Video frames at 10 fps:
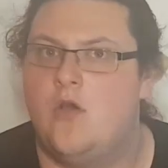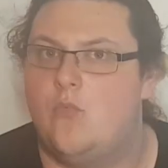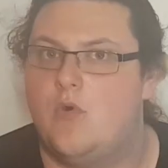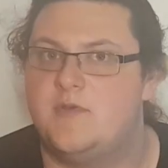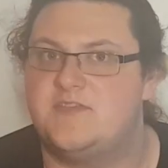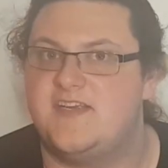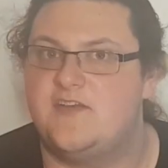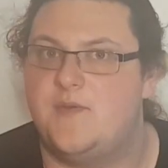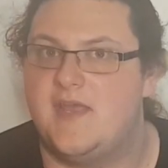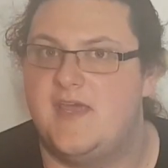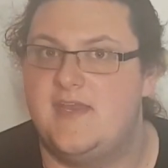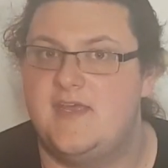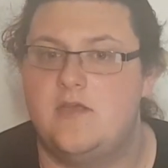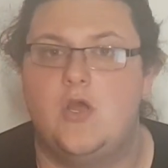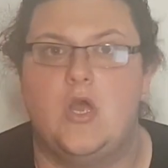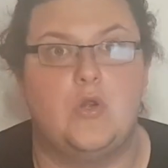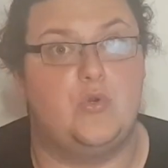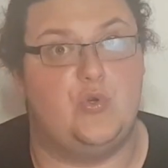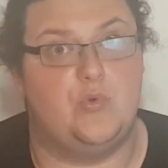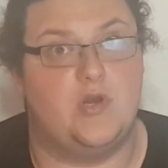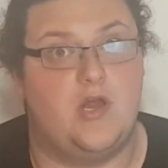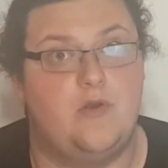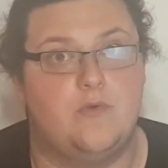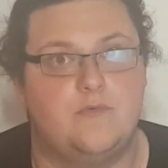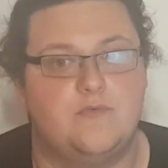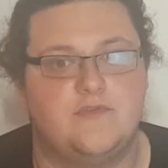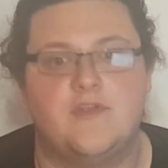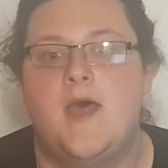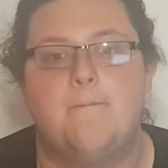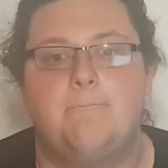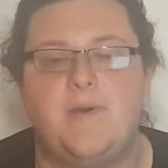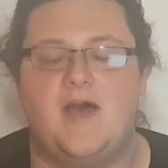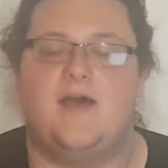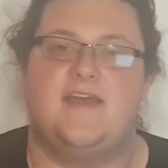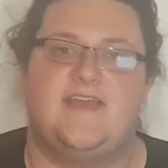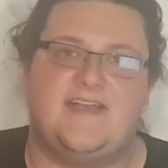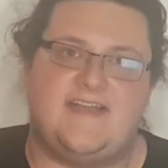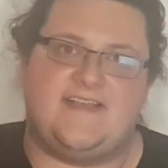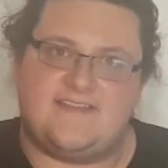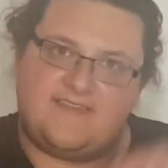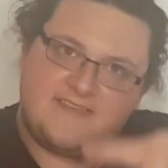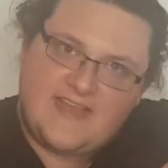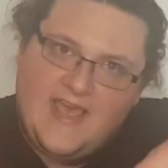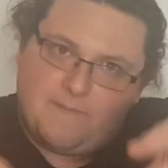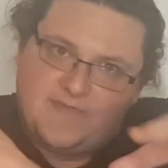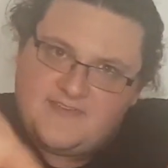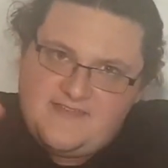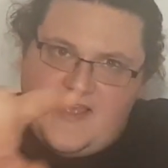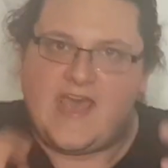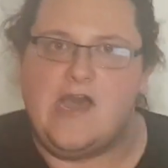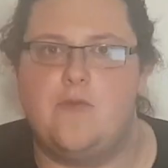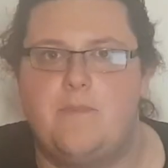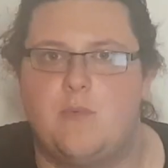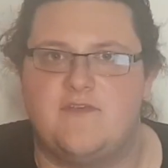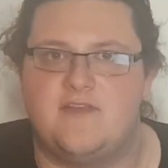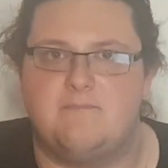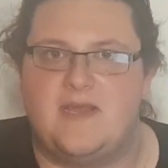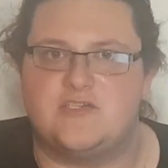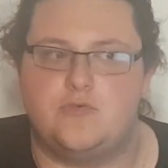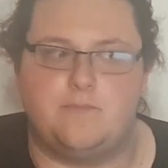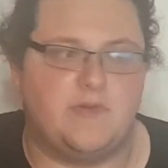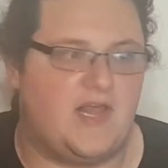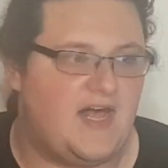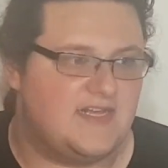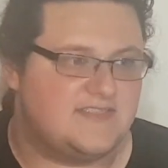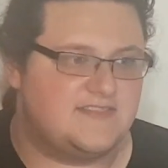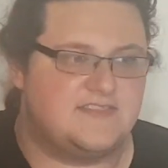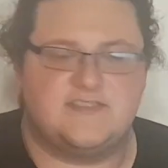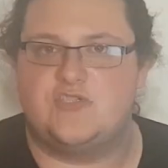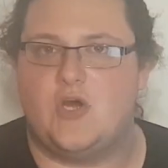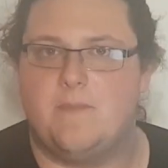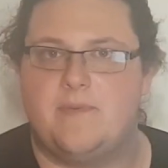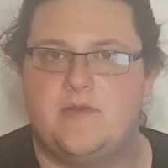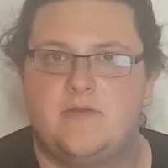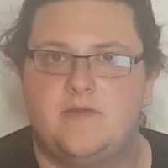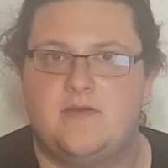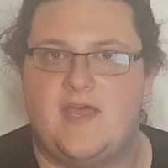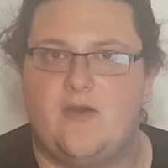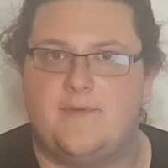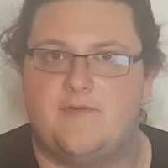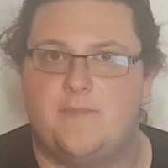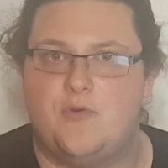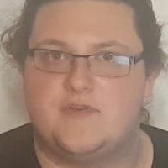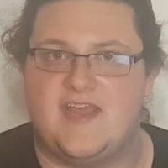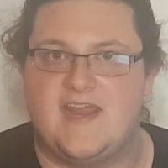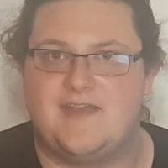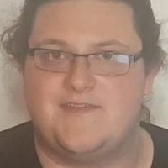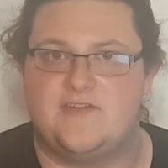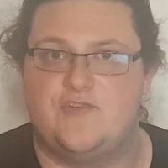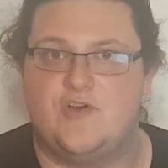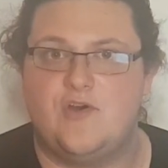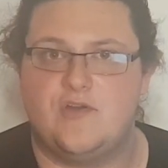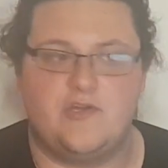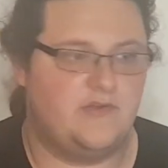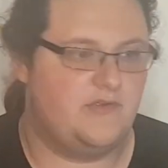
What was he doing in it? Who knows? But he zaps Helper with his magical blast to stop Helper reporting anything to Doc.